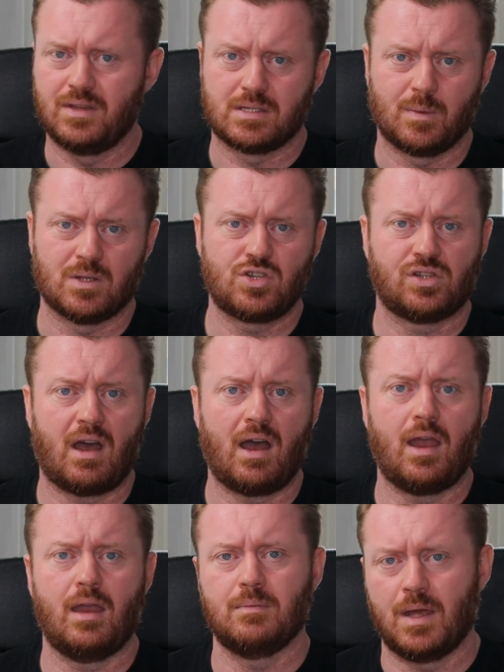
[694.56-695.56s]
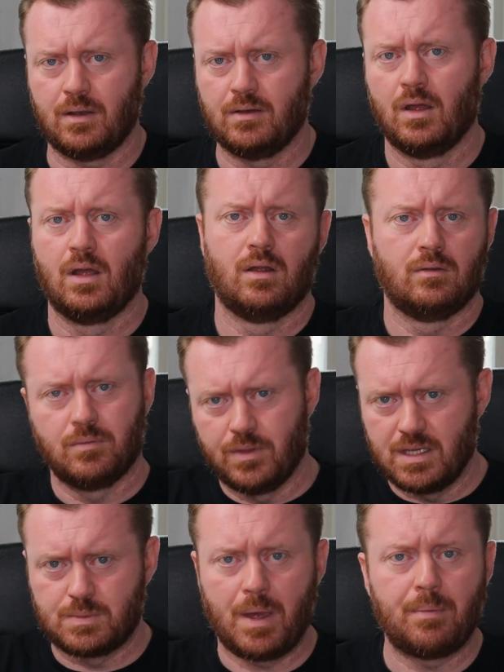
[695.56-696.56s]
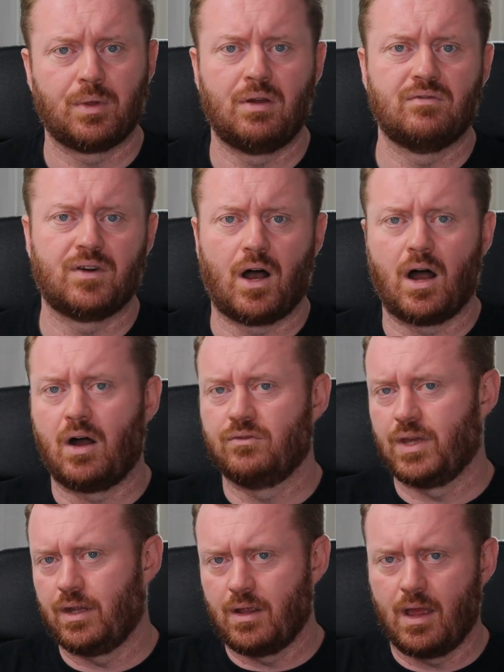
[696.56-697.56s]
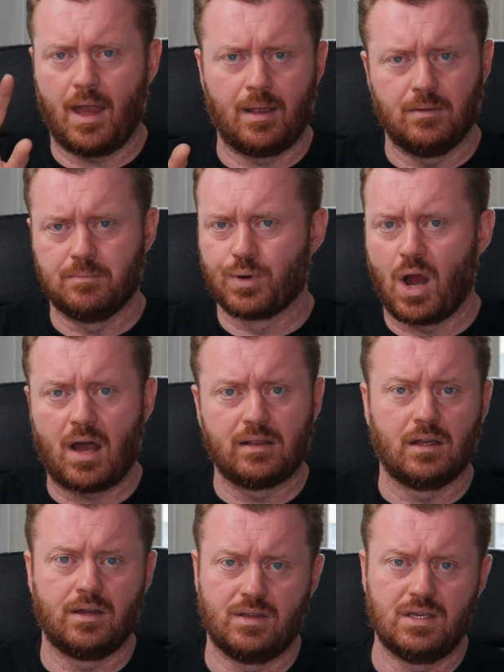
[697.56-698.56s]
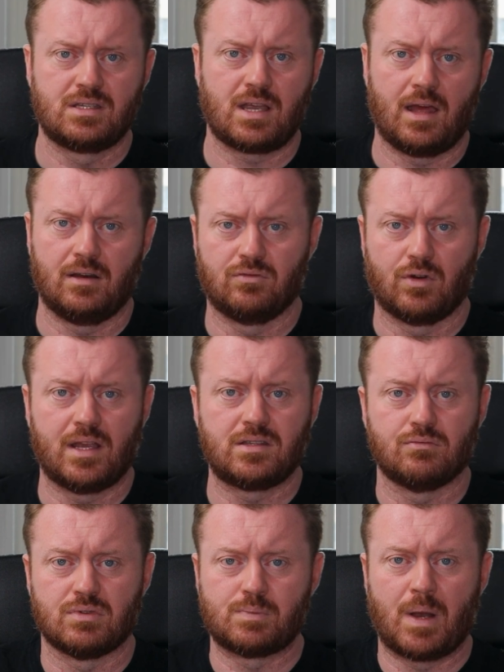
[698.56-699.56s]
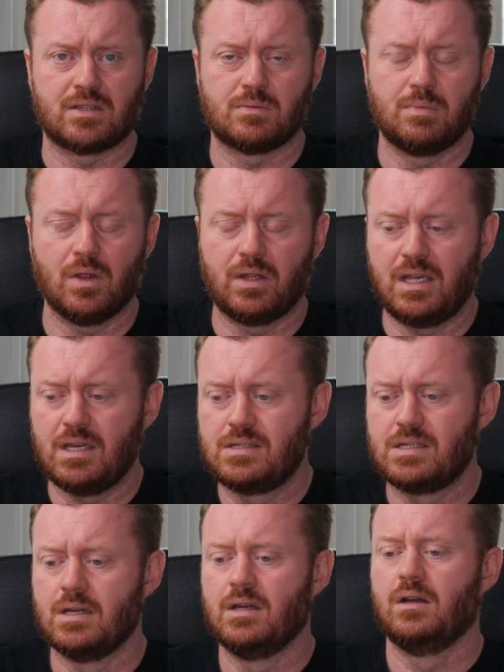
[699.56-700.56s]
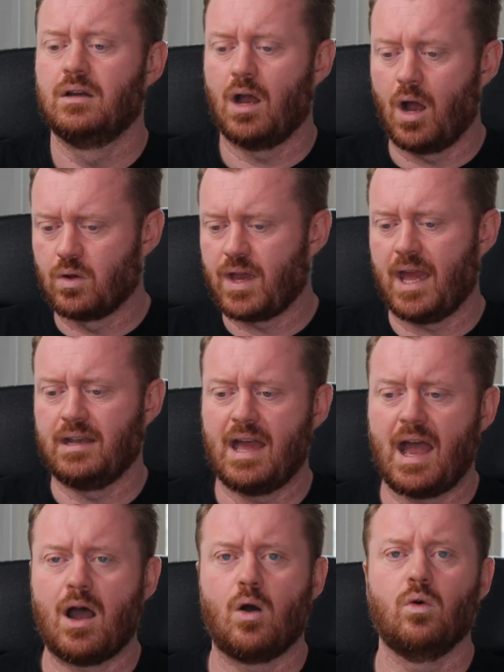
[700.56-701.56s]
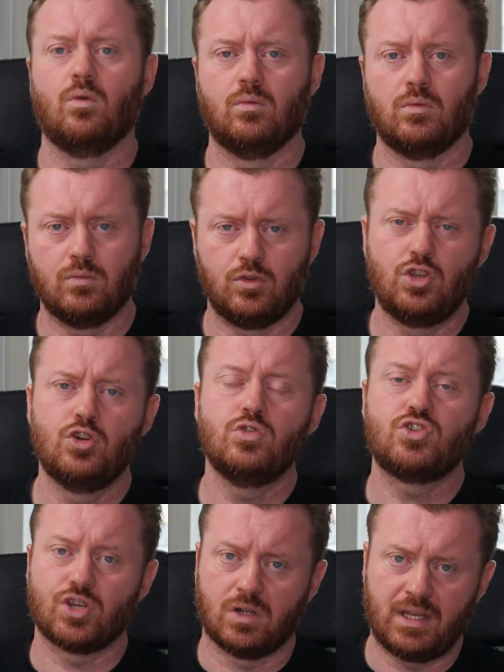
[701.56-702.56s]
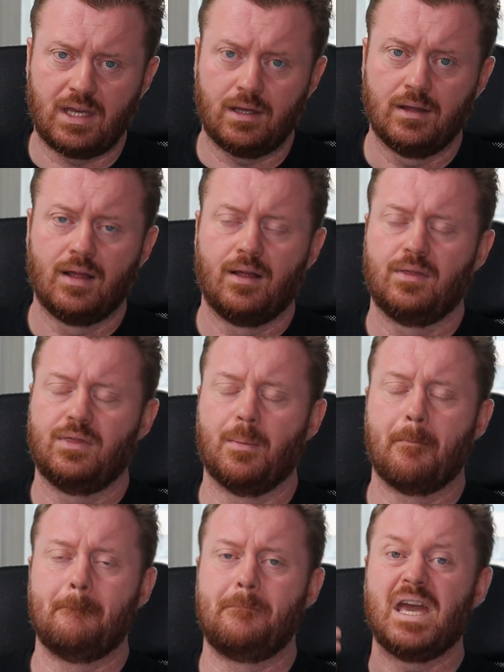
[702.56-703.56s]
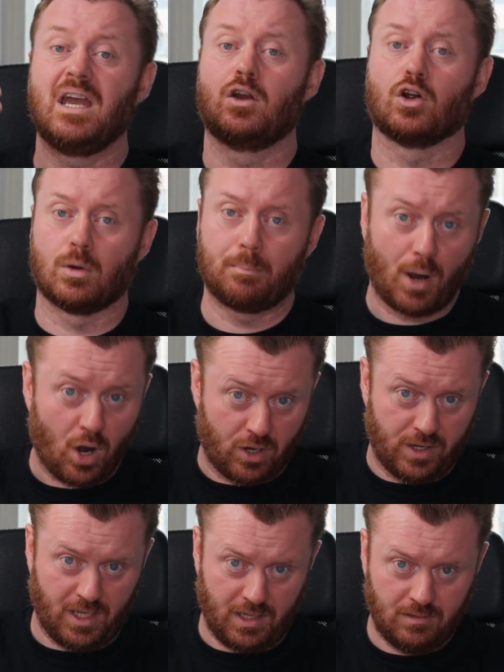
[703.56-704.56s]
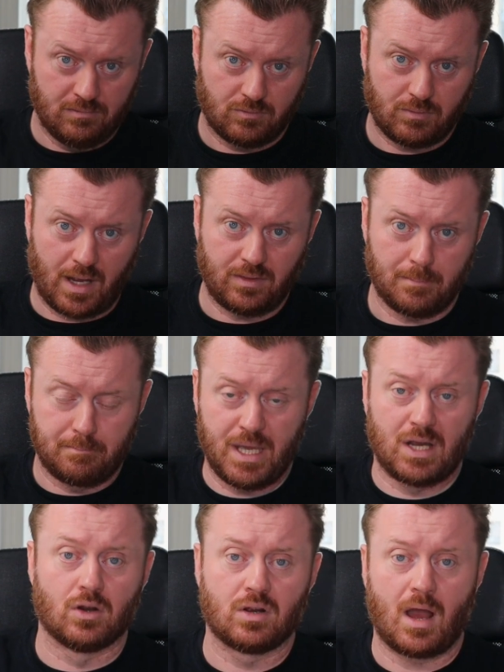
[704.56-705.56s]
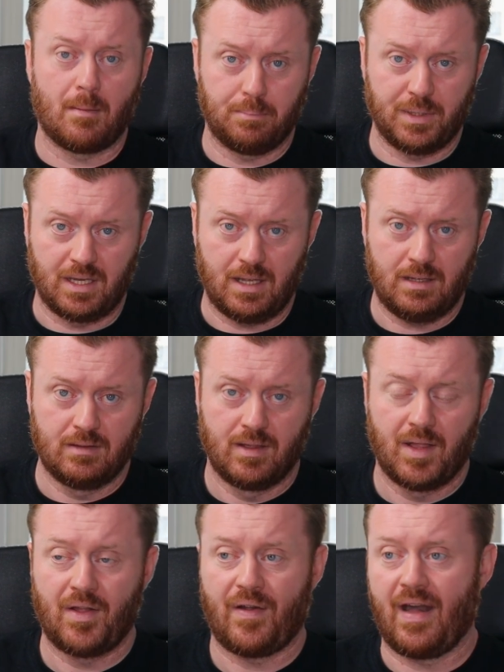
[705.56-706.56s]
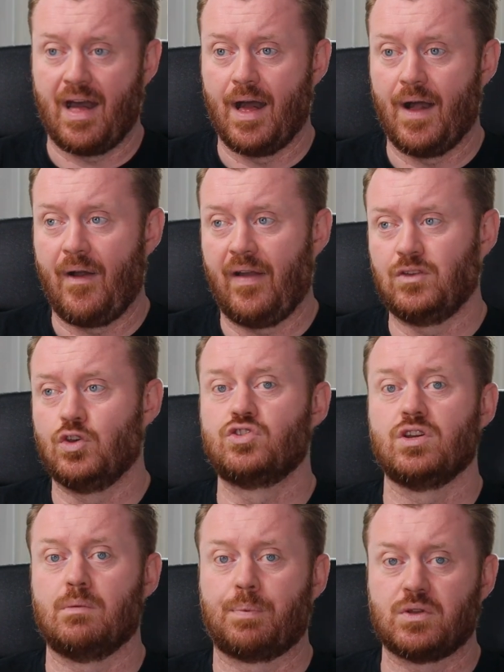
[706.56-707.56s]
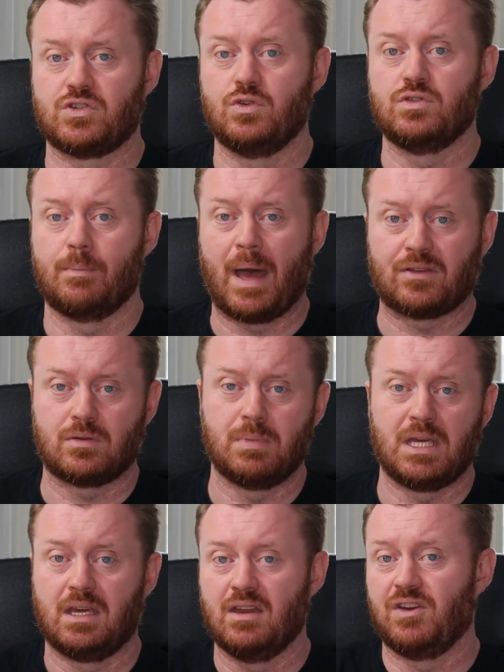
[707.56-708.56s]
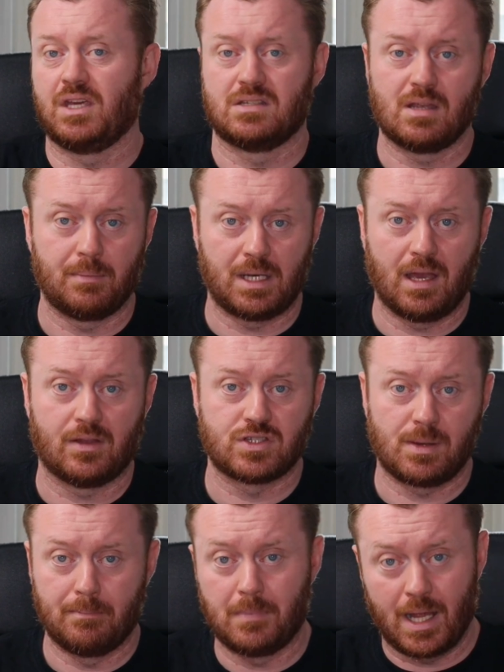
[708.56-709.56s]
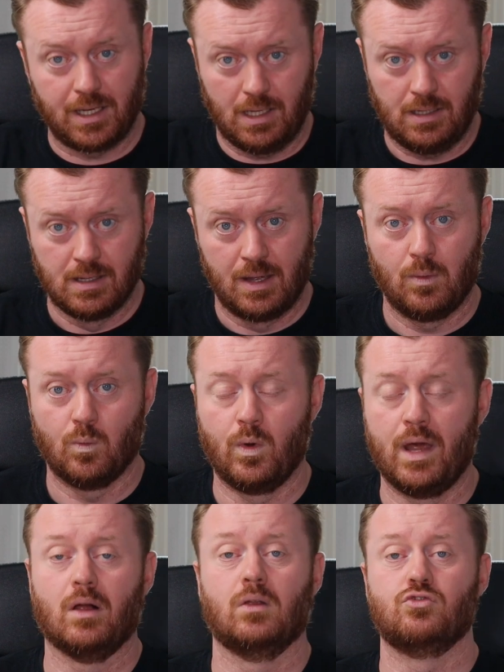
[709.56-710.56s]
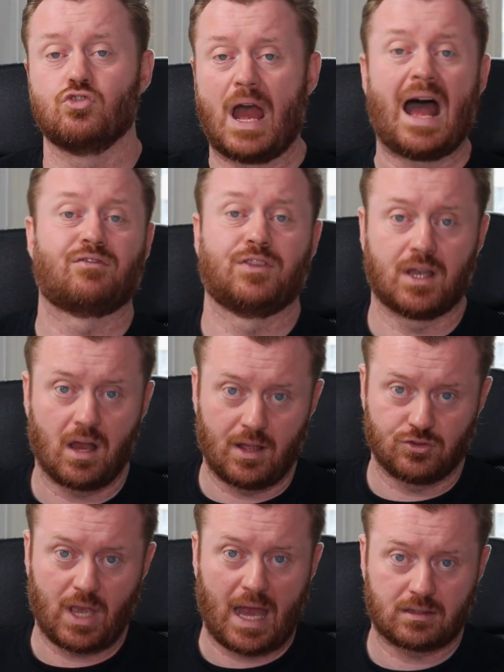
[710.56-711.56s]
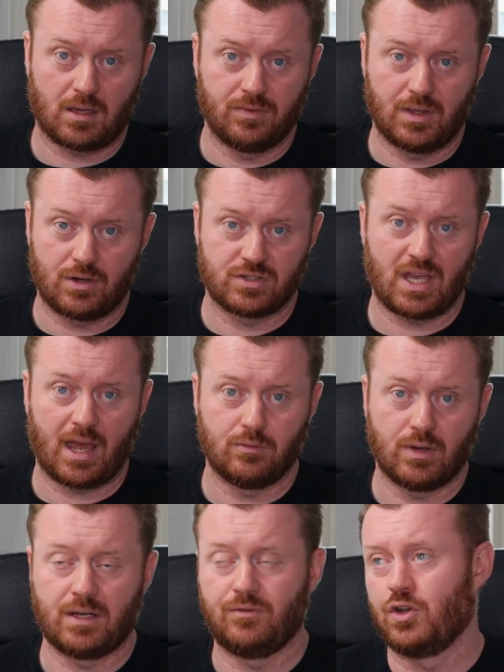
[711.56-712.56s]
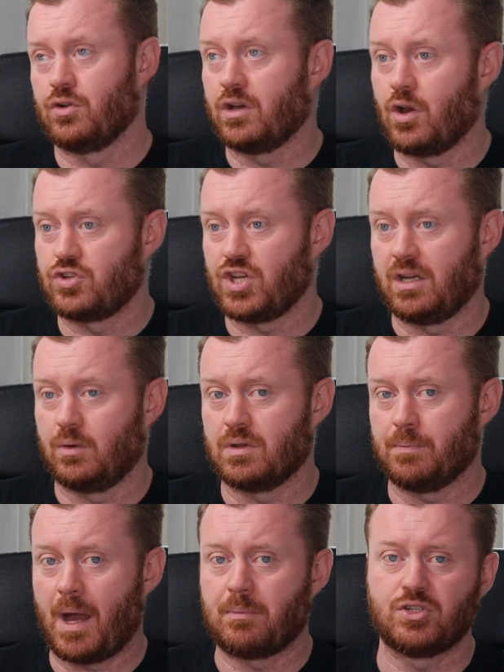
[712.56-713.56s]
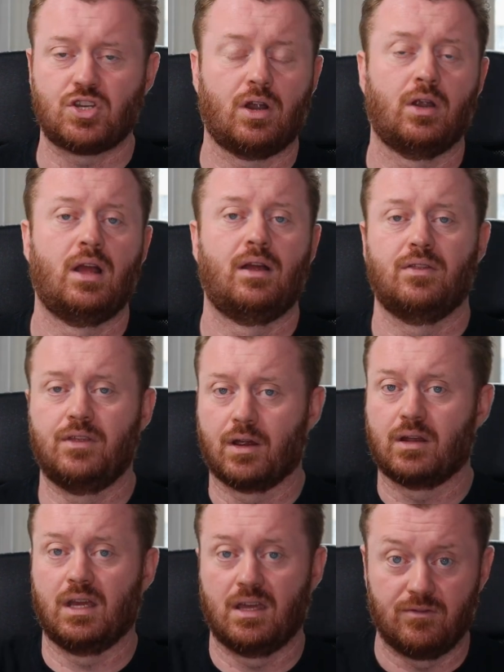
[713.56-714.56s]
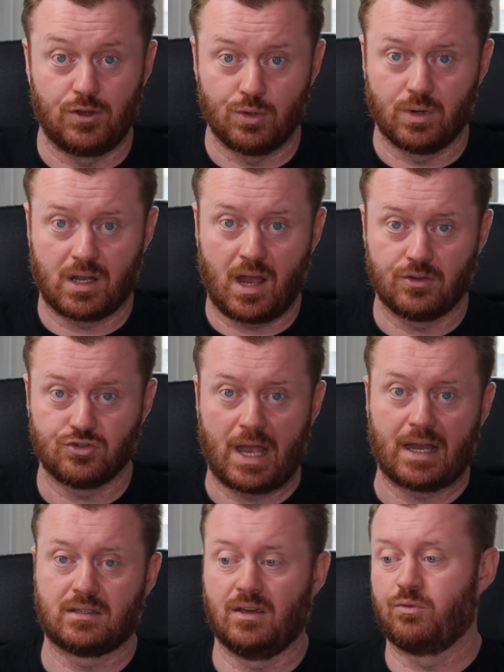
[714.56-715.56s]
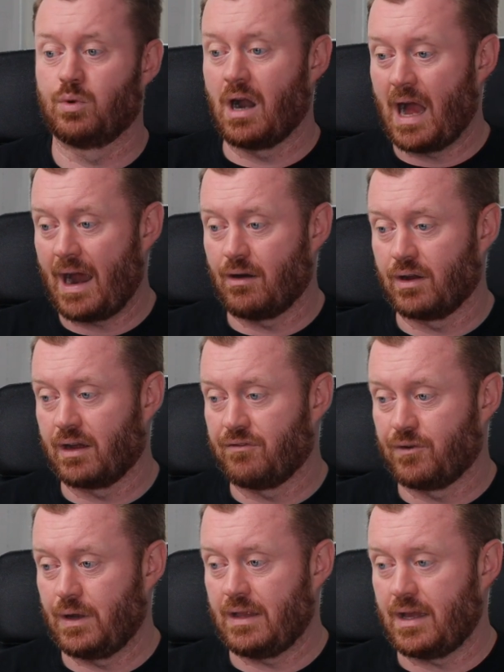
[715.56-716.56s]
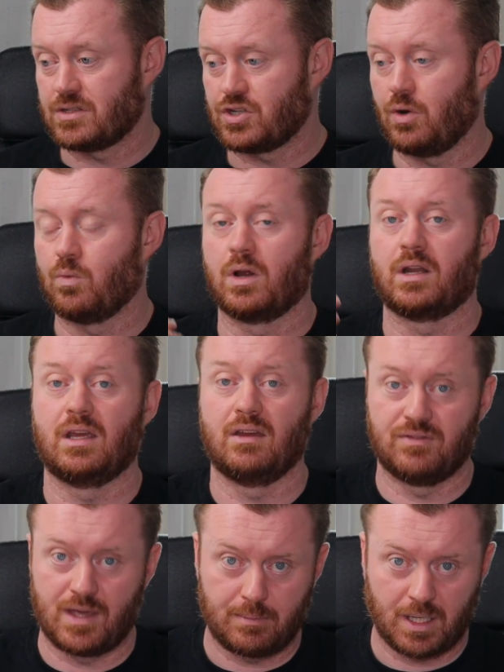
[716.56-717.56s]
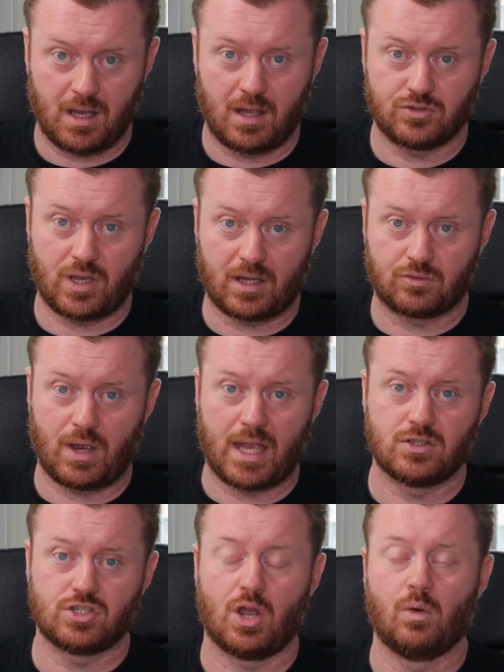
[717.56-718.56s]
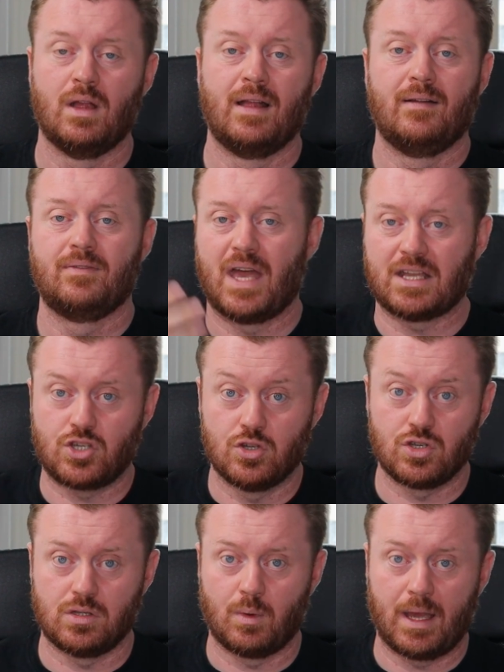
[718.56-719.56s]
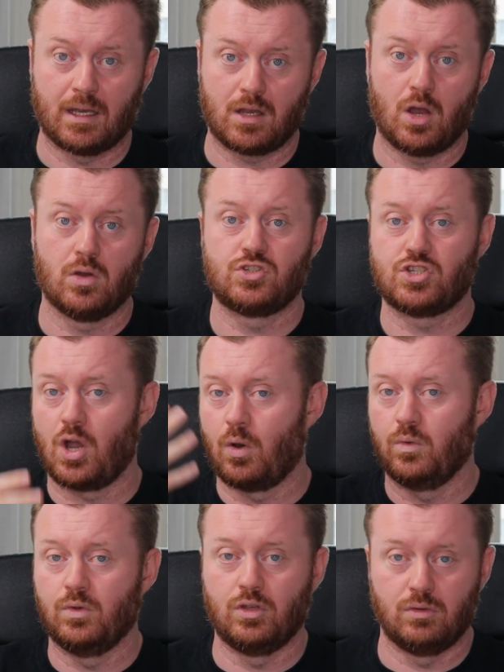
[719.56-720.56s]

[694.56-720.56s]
this much time and these people involved and, and broadly these kind of rights and responsibilities, okay, now usually the bigger party, right, the bigger company, uh, and usually the person who's about to be giving somebody else some money will draft the contract on their side, right? If you're negotiating with a publisher, they're gonna give you a contract. If we're hiring a freelancer, we're gonna give them a contract, right? So that's usually the way it goes. So,